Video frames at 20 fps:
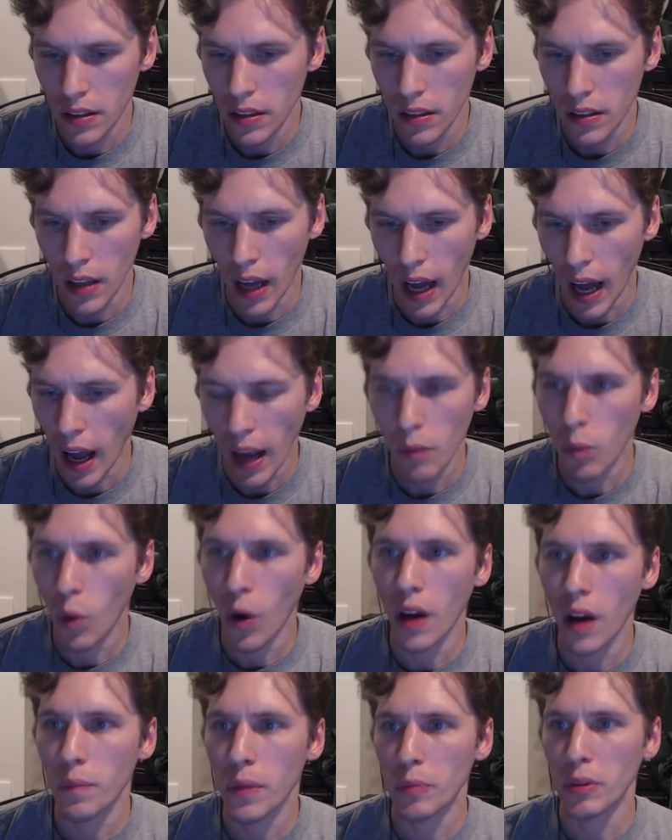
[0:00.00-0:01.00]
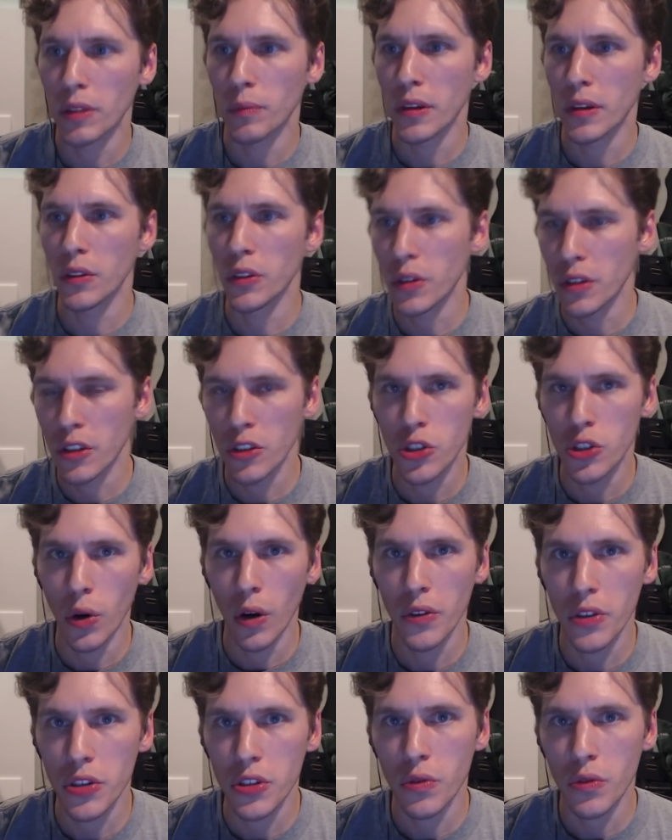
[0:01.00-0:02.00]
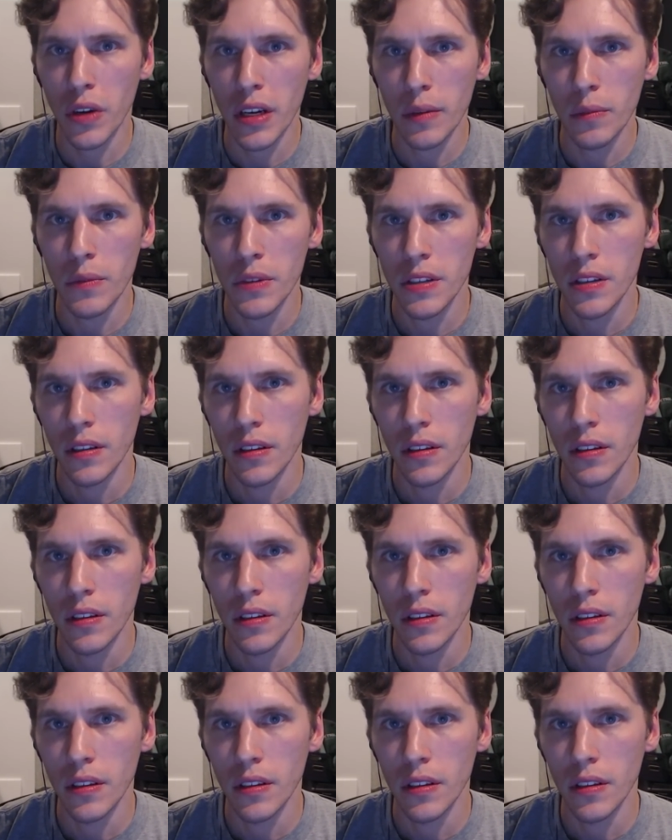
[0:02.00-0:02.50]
I want people to be able to enjoy the streams